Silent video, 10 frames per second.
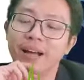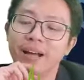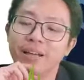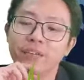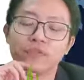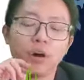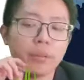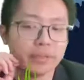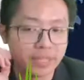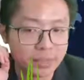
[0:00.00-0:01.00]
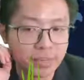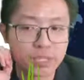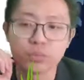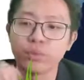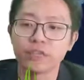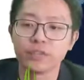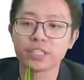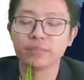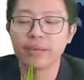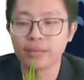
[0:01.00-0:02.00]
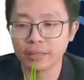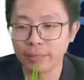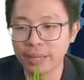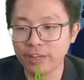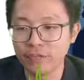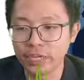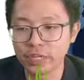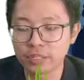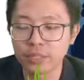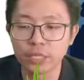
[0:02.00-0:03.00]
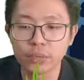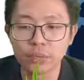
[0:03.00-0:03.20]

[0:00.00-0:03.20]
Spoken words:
It form an image with this magnification equal to